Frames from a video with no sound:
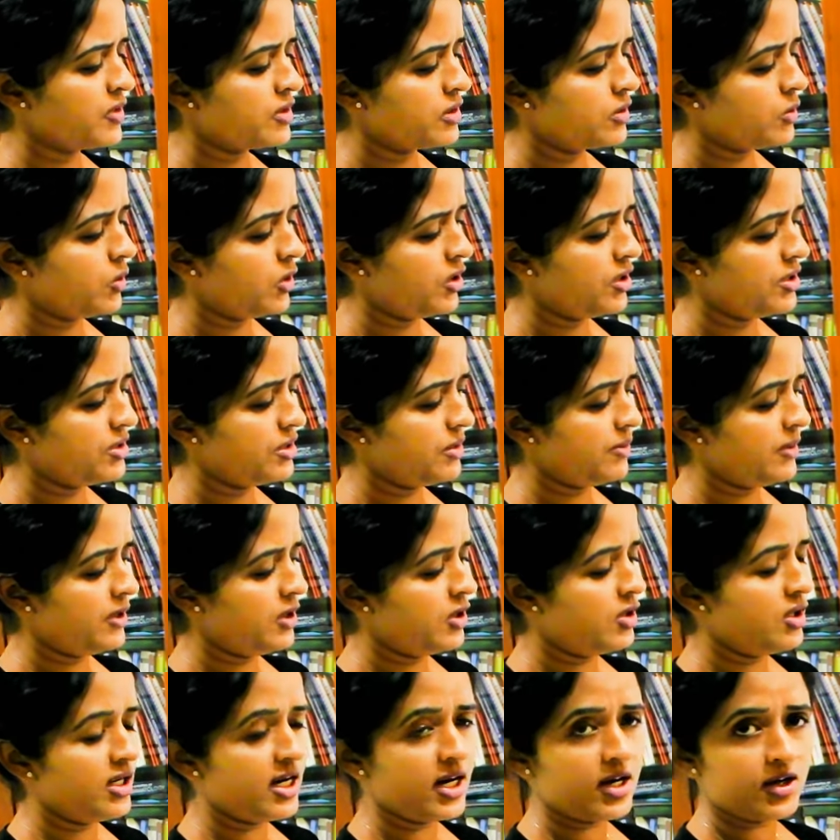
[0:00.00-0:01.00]
So what is the
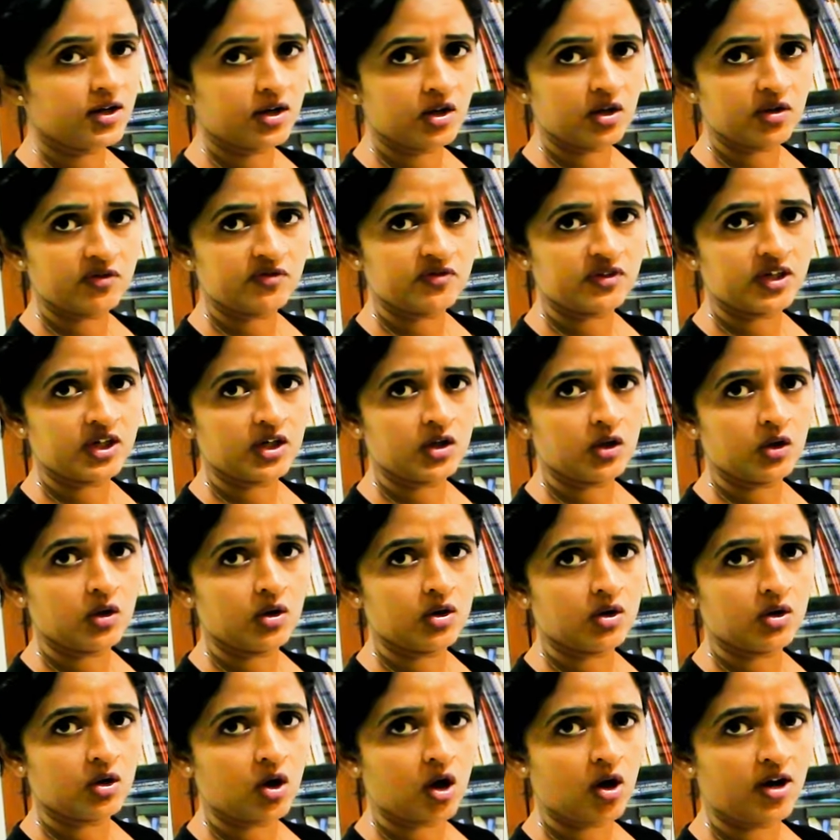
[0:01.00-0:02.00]
peculiarity of the
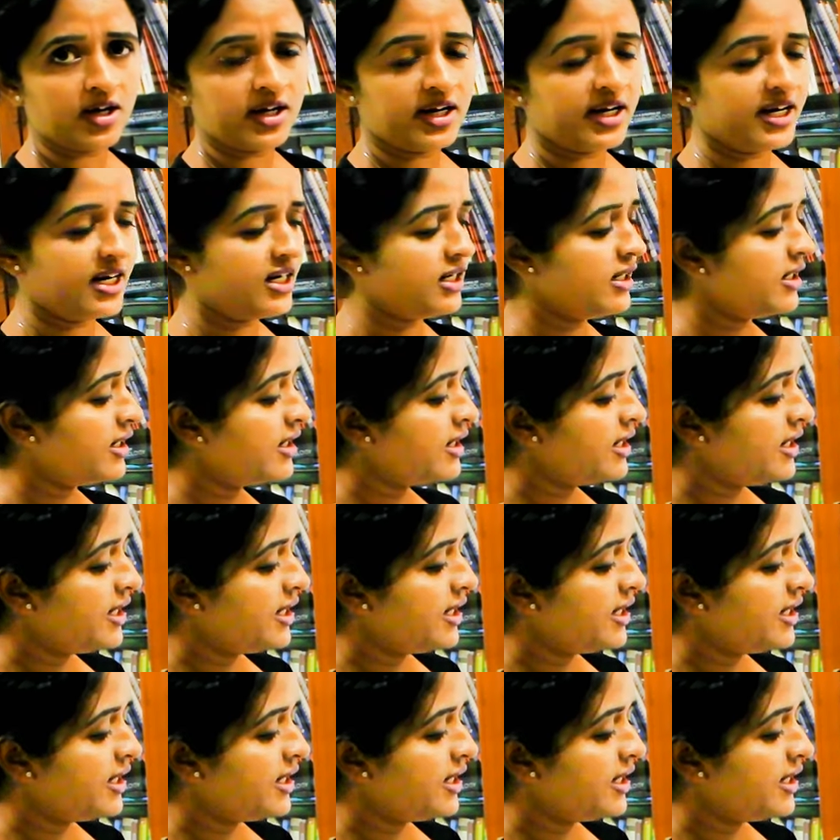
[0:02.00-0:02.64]
caudal end?